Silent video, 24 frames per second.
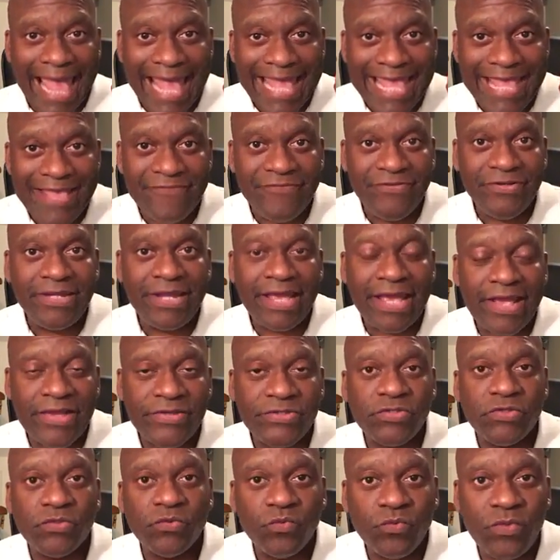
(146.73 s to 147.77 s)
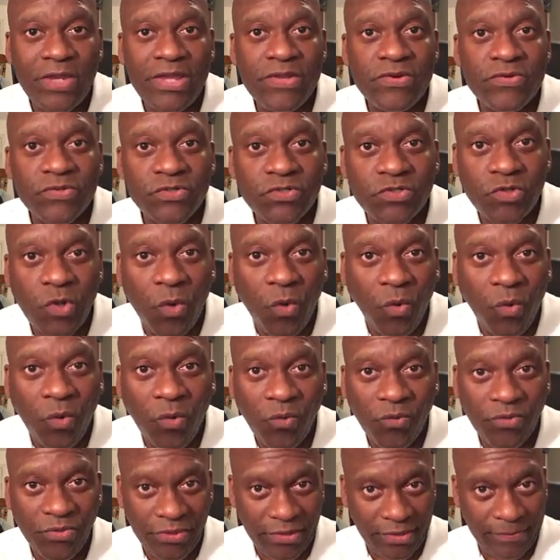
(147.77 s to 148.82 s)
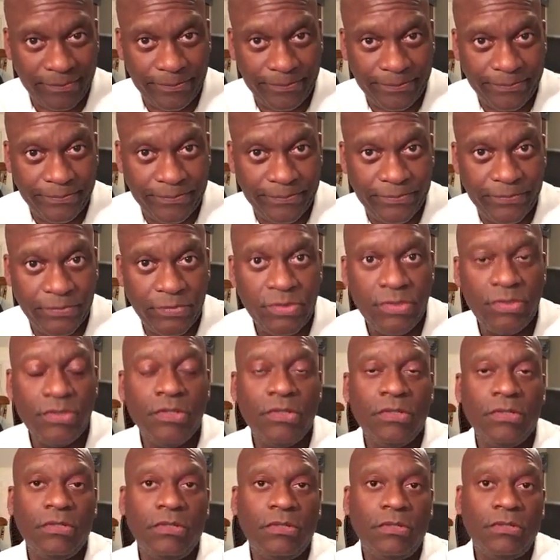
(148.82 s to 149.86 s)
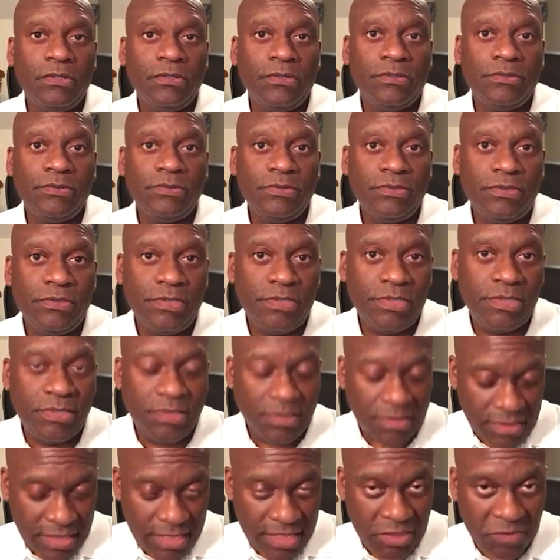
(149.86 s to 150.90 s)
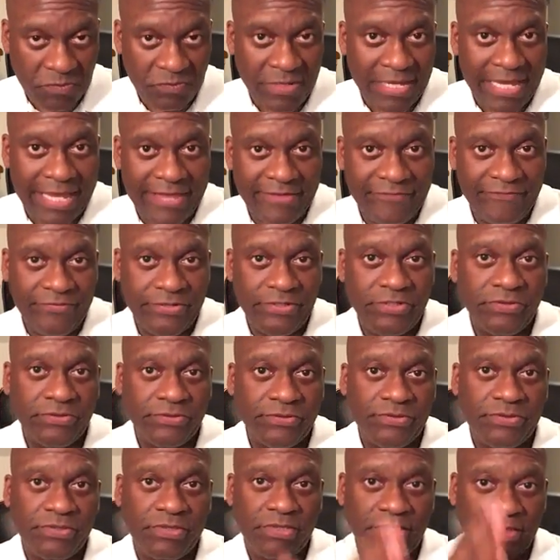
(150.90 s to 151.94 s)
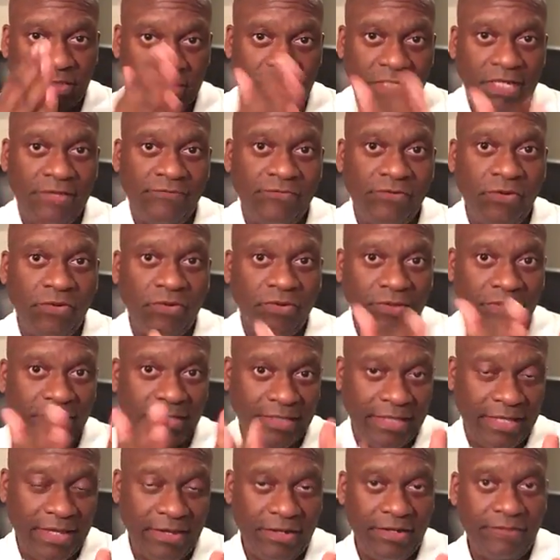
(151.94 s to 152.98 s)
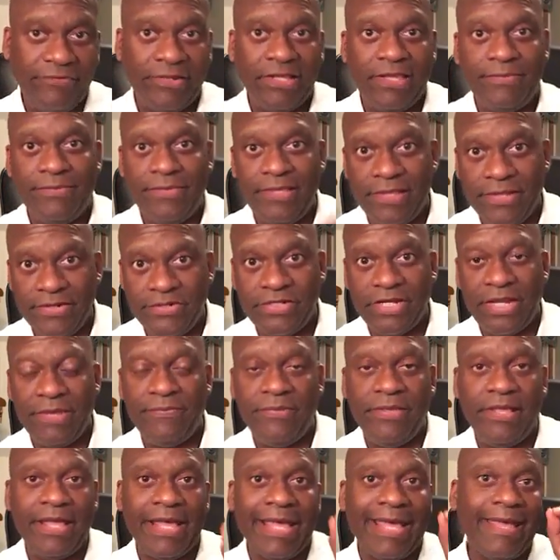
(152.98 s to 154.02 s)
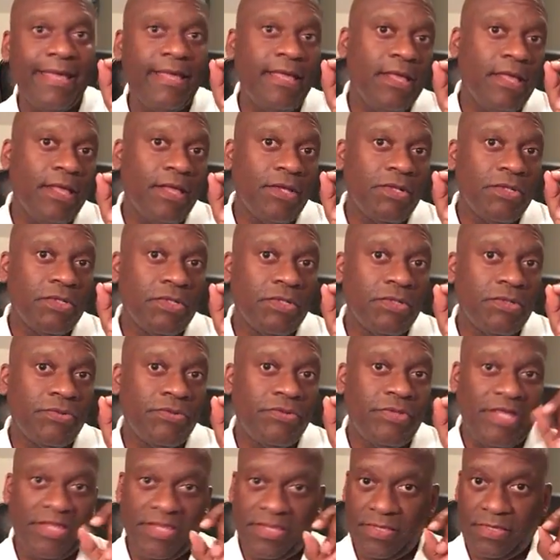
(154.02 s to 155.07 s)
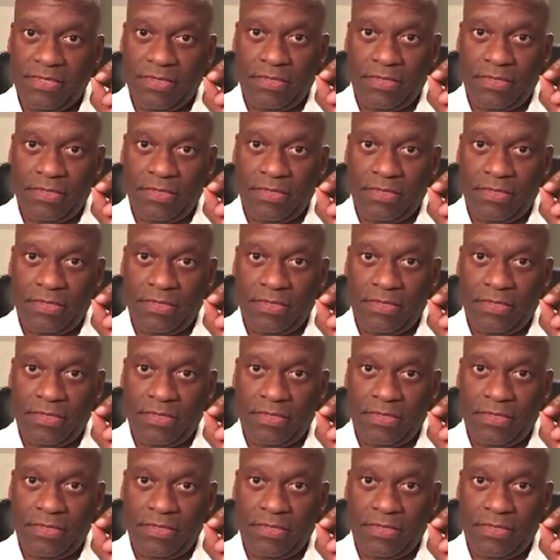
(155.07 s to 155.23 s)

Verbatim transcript: even as the Raiders told them. This, these Bay officials, the City of Oakland, the County of Alameda, the J P A, that